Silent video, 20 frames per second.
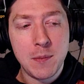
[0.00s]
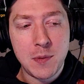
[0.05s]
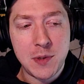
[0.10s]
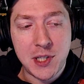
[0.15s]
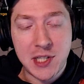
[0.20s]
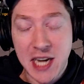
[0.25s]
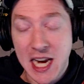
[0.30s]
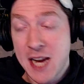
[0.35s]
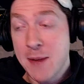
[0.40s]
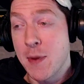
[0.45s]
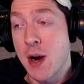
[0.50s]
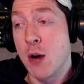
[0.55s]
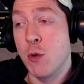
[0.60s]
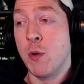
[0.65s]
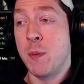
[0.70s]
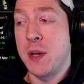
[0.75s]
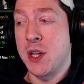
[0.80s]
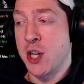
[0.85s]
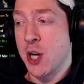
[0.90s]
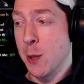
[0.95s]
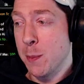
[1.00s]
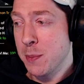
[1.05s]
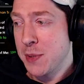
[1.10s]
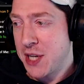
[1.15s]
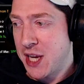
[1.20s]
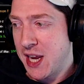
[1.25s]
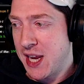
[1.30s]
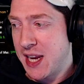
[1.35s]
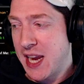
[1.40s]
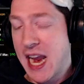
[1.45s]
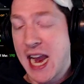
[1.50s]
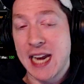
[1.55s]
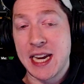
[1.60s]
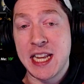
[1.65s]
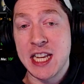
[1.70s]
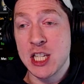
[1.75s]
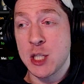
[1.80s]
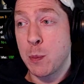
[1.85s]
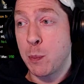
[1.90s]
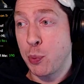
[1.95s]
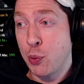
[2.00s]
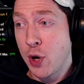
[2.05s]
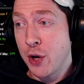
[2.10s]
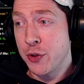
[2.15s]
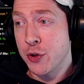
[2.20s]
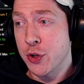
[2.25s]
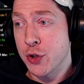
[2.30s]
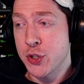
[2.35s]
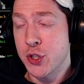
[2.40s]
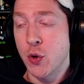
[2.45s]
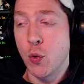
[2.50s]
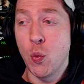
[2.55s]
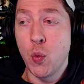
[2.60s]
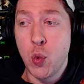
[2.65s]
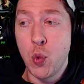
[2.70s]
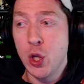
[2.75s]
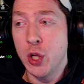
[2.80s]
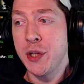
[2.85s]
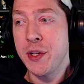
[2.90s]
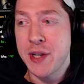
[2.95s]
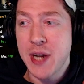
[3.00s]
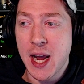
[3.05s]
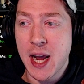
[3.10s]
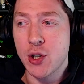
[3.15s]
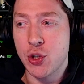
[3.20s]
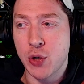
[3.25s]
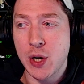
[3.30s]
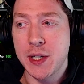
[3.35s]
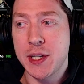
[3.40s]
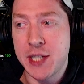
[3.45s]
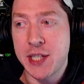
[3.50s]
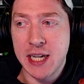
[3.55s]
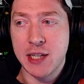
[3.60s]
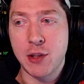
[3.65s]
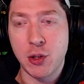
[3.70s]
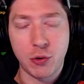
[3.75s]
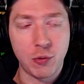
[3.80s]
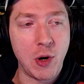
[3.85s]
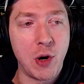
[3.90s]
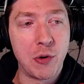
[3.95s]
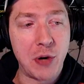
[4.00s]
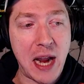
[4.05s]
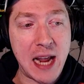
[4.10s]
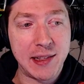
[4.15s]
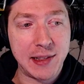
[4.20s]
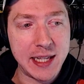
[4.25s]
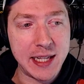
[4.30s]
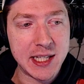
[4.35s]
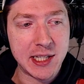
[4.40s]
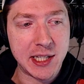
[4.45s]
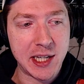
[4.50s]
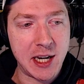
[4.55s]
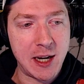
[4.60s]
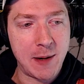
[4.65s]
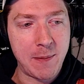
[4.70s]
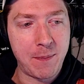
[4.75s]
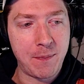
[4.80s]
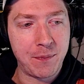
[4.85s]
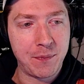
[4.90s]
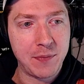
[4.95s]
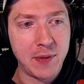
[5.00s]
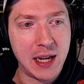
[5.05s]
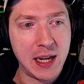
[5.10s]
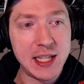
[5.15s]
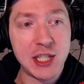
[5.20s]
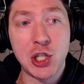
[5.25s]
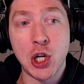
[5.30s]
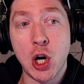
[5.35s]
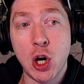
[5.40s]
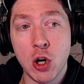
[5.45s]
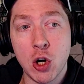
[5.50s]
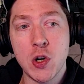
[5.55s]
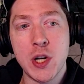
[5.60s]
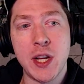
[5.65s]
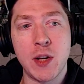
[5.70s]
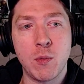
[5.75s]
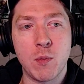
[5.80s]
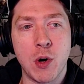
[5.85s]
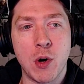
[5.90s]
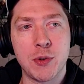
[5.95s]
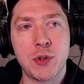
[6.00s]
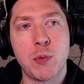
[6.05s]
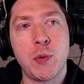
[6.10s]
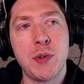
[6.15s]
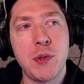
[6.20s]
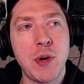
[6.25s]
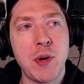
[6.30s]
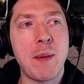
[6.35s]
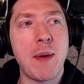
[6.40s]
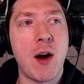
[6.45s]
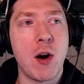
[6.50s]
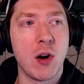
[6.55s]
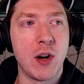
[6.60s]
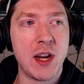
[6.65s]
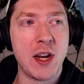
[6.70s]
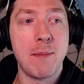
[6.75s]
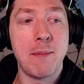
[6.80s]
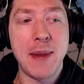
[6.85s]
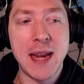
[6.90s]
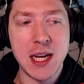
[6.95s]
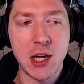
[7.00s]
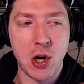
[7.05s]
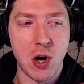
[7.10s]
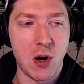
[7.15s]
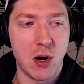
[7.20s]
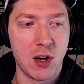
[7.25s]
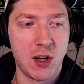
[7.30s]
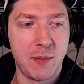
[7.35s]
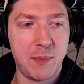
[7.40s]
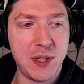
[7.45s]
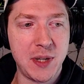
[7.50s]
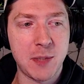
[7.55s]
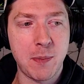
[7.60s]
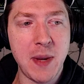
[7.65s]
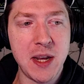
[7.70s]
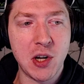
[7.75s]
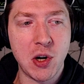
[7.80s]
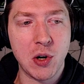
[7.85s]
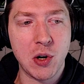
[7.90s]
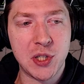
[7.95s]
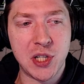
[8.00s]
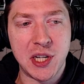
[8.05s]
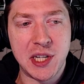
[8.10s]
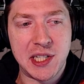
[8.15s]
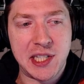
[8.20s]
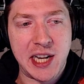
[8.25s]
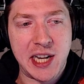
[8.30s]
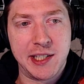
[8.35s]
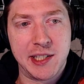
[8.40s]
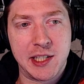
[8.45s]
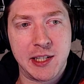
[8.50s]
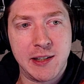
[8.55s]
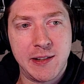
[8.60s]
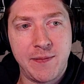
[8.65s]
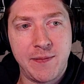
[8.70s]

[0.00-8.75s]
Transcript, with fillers: Daemon will become king, and his brothers will not try to take the throne. At least Arian won't. Well, no, not Arian, Maekar, because Maekar's content.